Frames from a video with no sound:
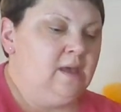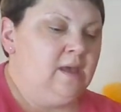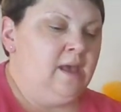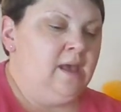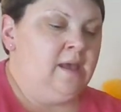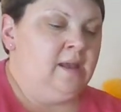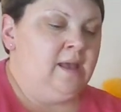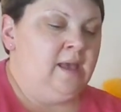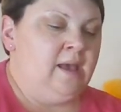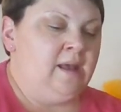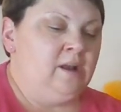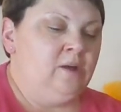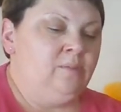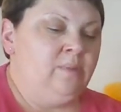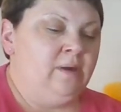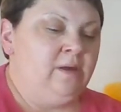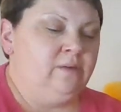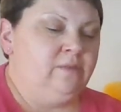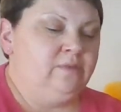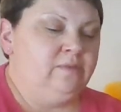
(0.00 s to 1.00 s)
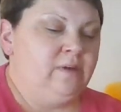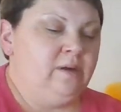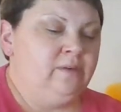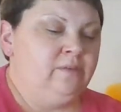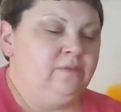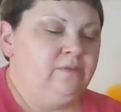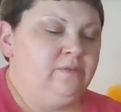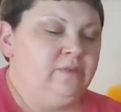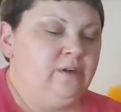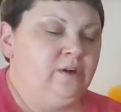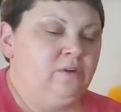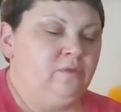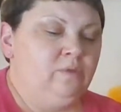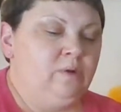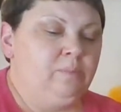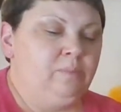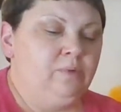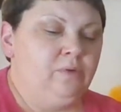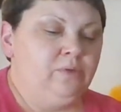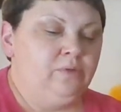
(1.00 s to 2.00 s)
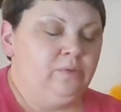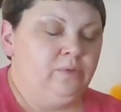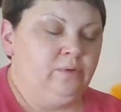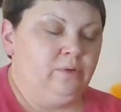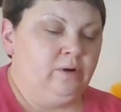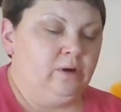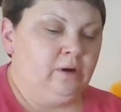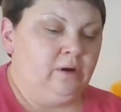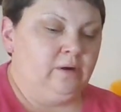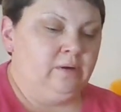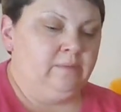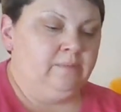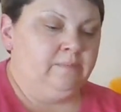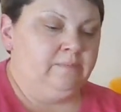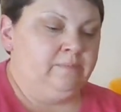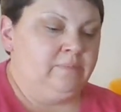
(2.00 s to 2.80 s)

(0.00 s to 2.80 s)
and Annabelle felt fear ripple through her.